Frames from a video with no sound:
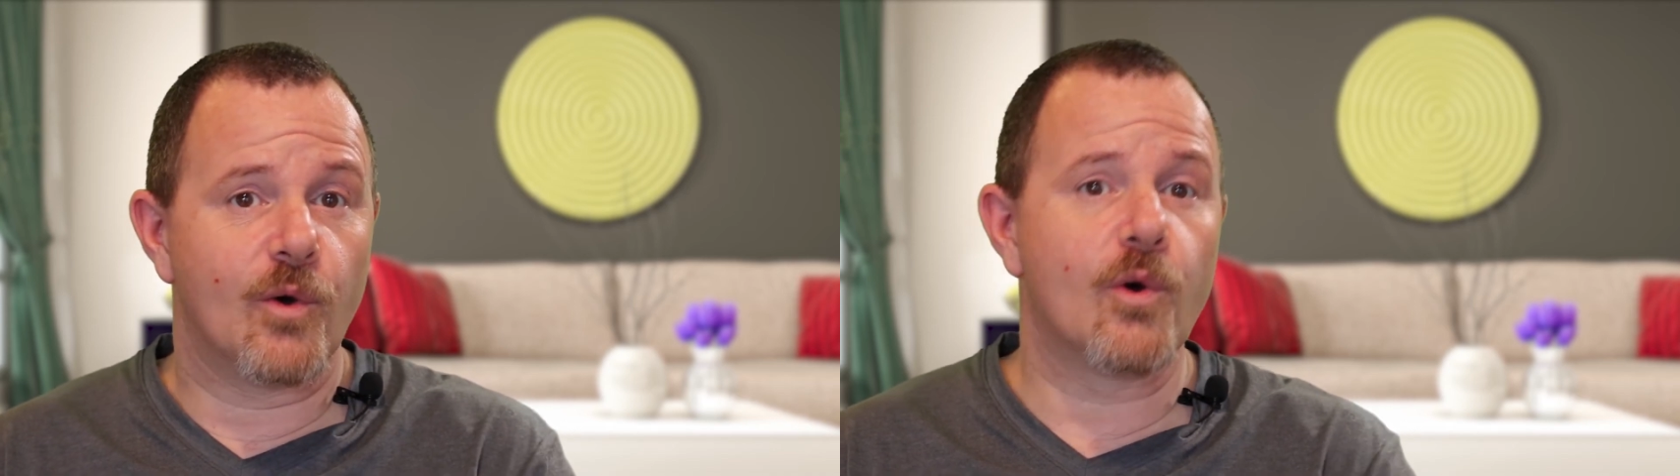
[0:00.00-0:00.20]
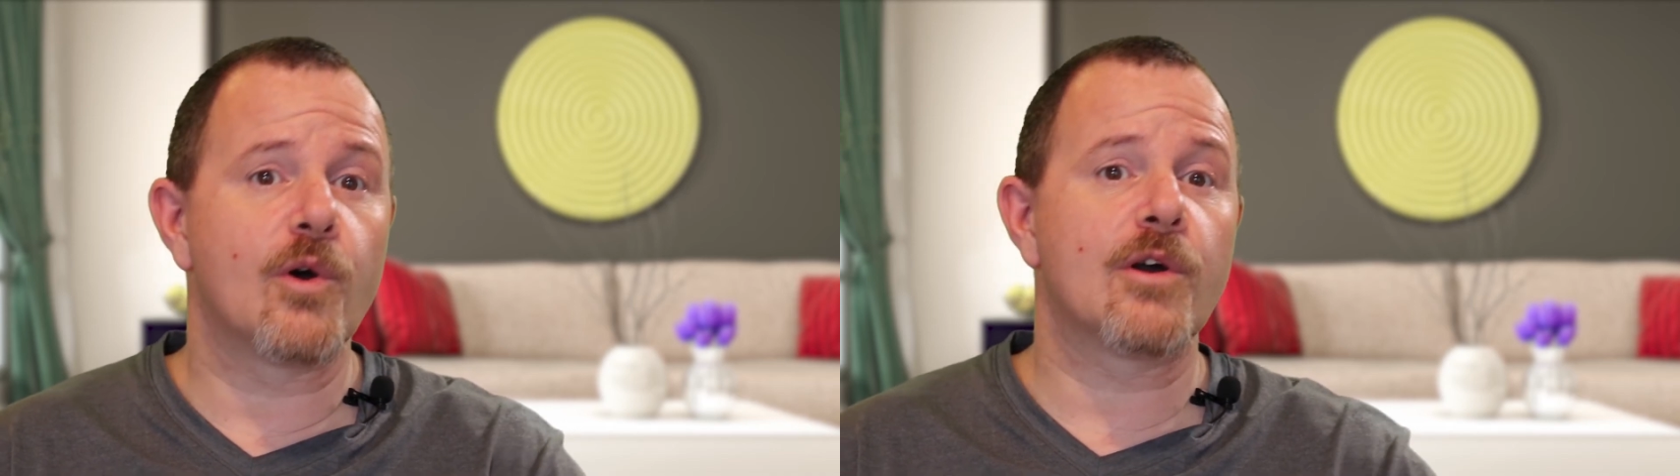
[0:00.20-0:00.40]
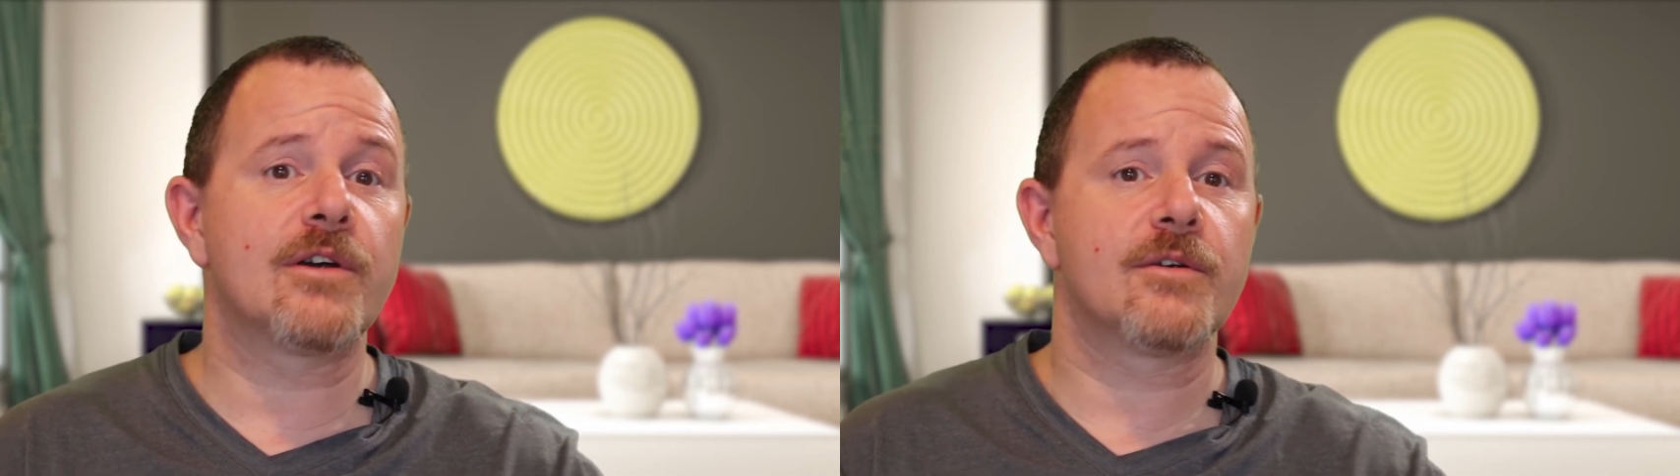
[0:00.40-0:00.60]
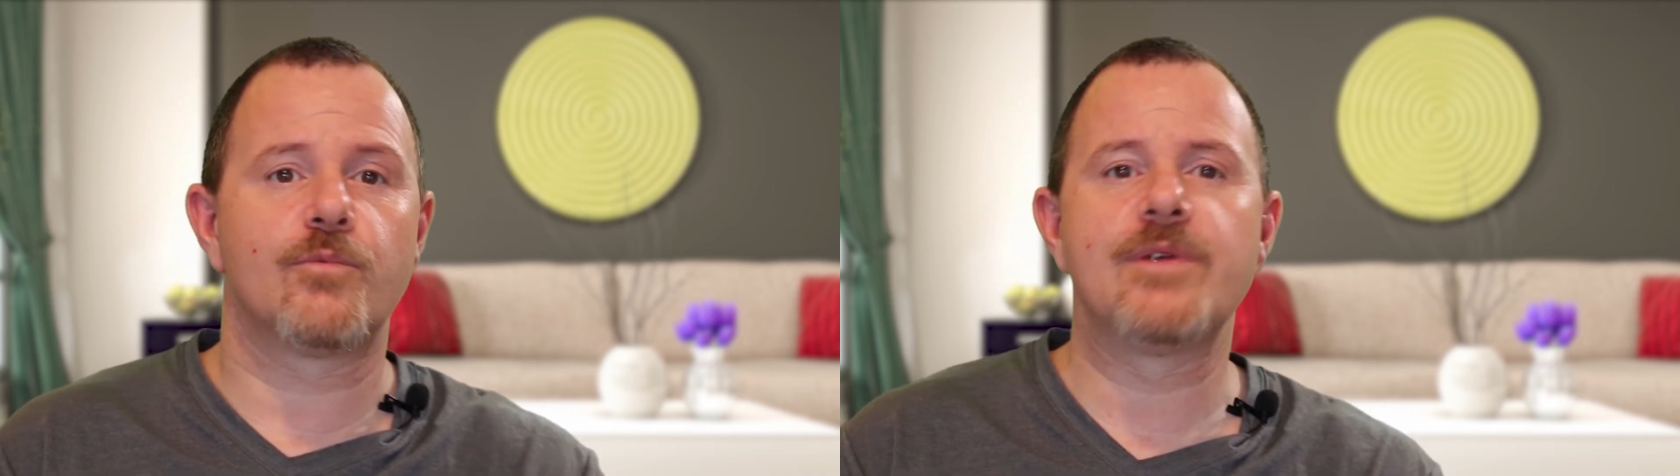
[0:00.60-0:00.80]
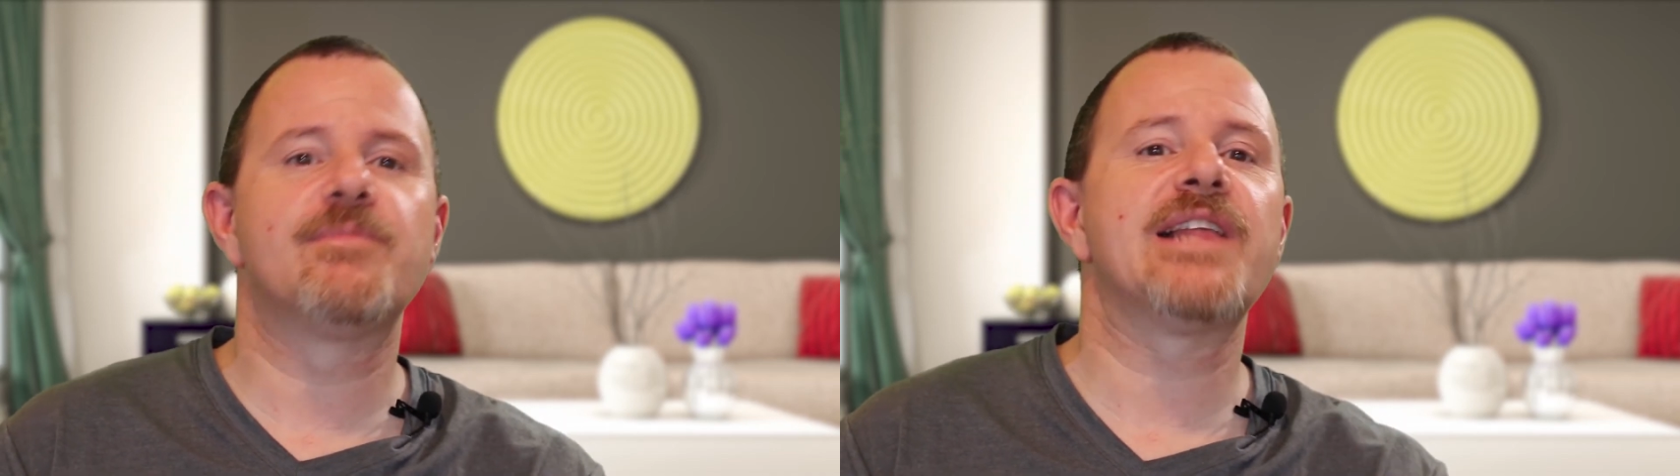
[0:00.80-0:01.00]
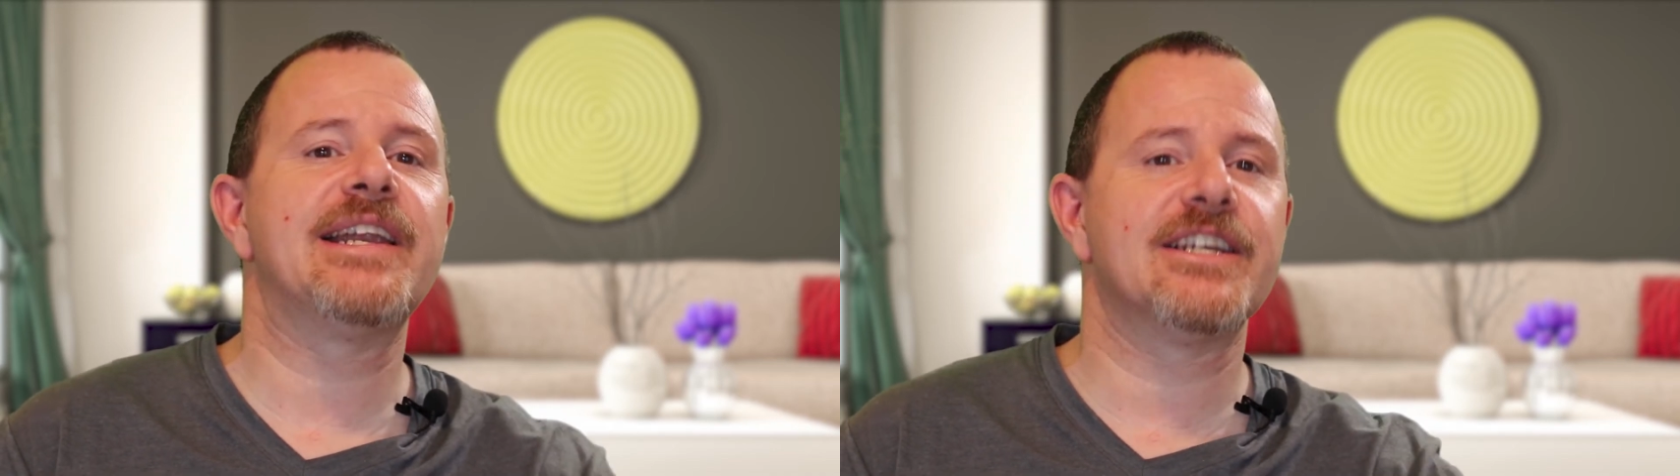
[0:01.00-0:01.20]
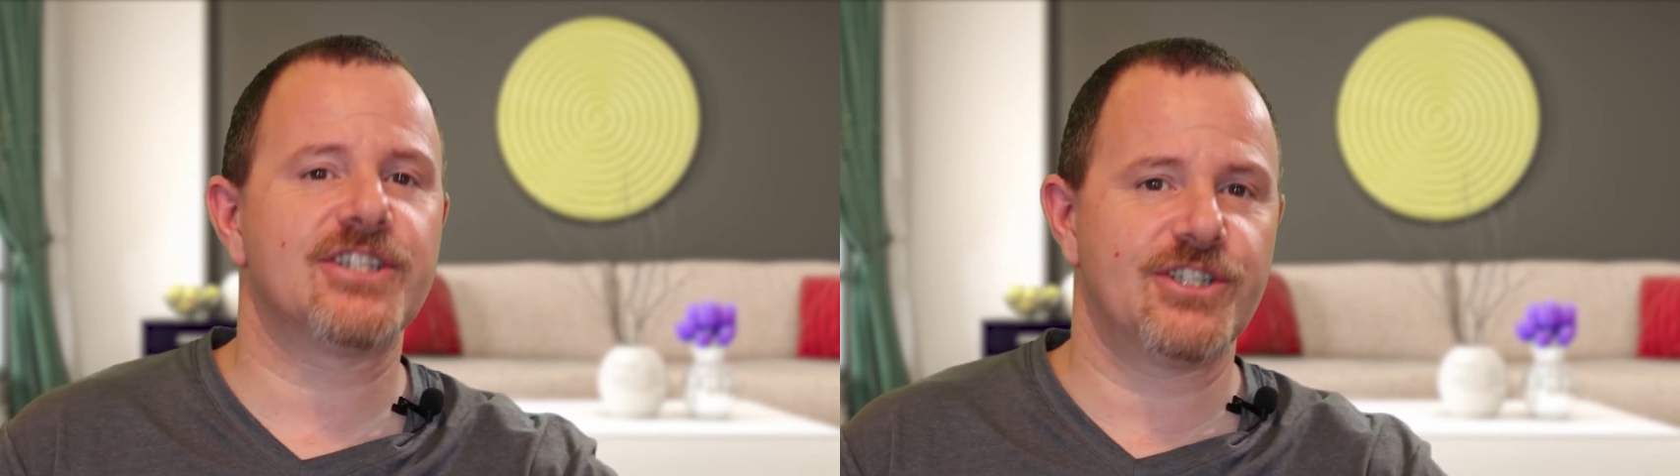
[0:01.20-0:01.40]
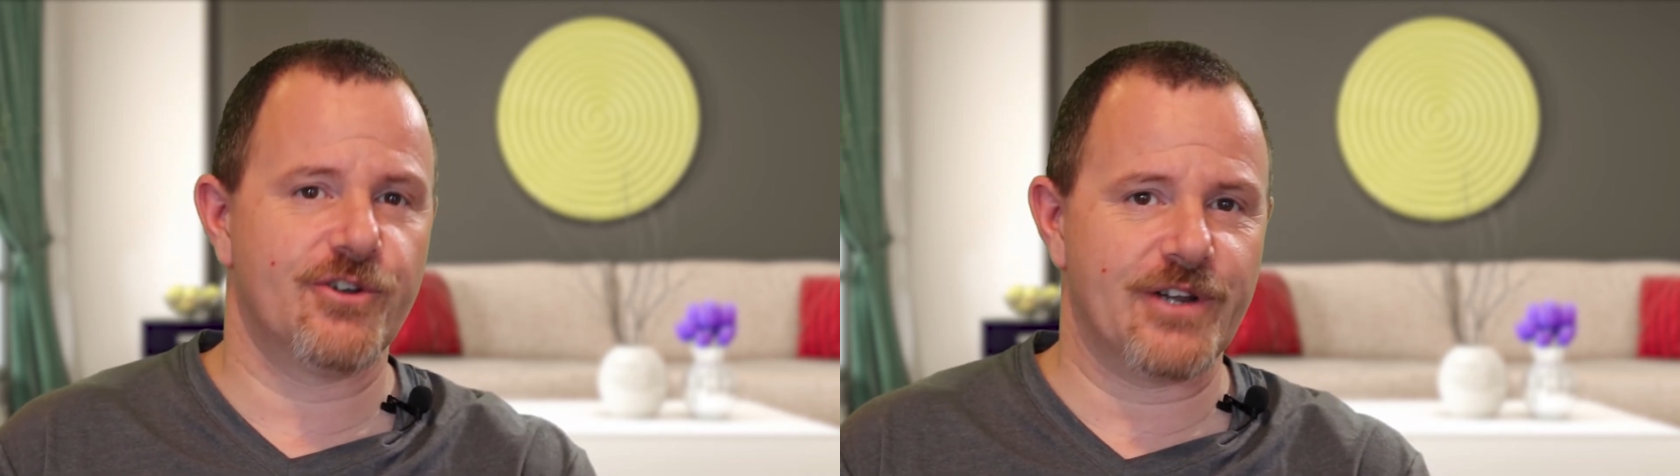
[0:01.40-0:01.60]
or
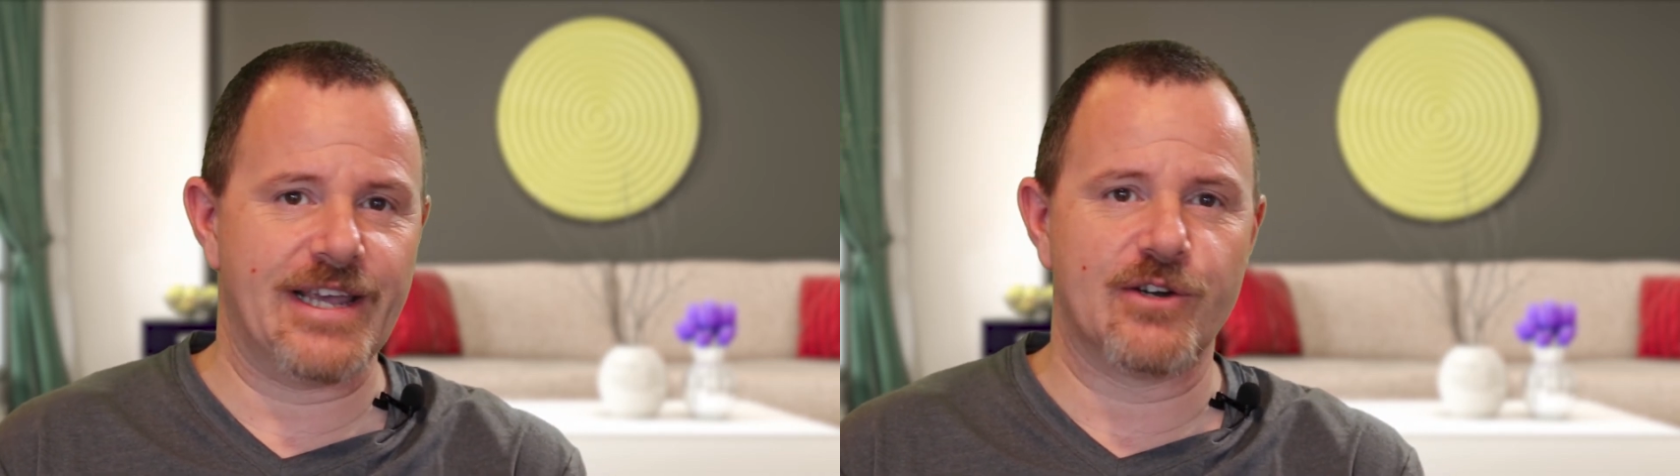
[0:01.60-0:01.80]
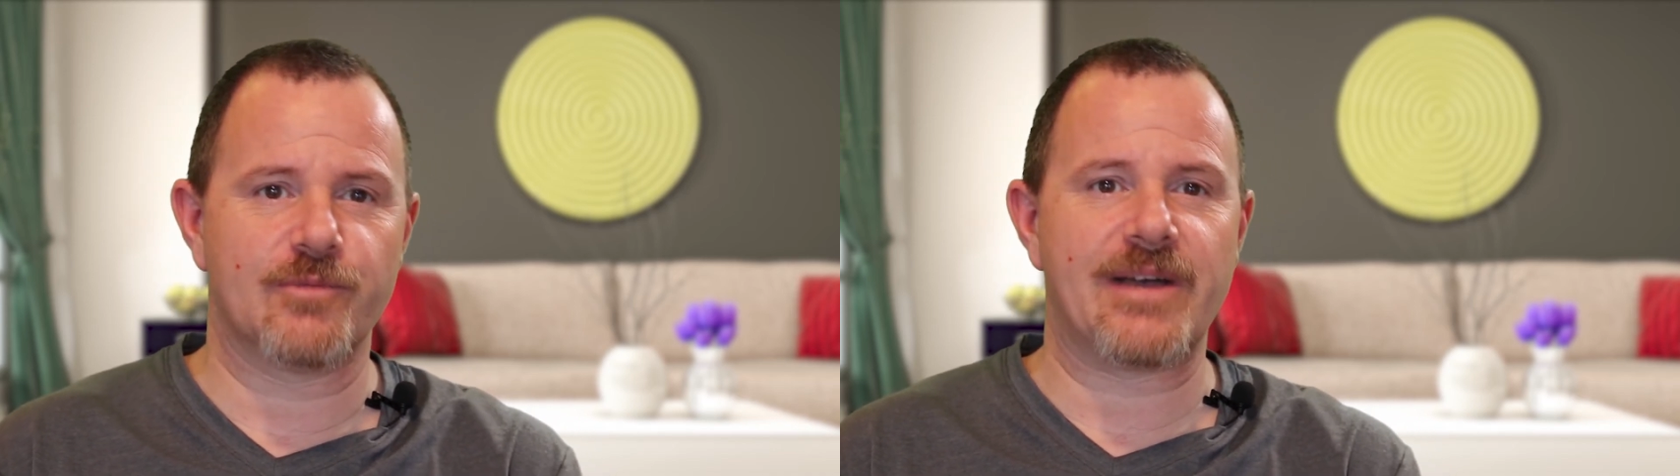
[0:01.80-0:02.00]
replenish your inner